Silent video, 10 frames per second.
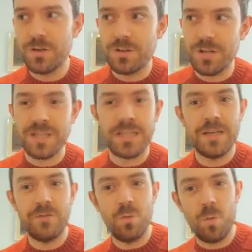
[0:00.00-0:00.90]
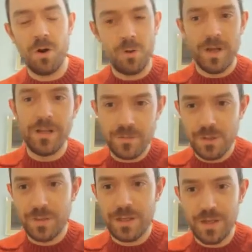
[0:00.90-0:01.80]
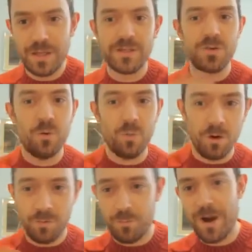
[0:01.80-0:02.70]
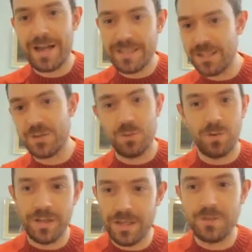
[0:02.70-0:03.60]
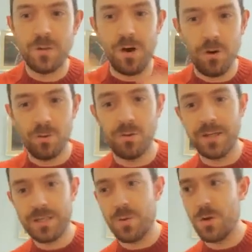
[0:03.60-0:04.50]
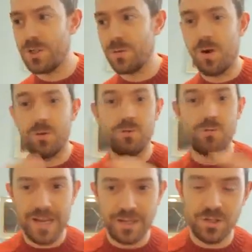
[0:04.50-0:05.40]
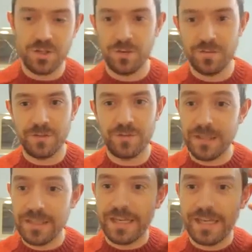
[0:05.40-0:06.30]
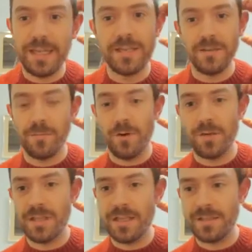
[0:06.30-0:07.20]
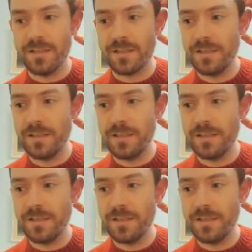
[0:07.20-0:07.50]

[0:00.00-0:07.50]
doesn't give you one way of doing things or one practice, or it gives you a whole exposure to a whole range of different techniques and processes.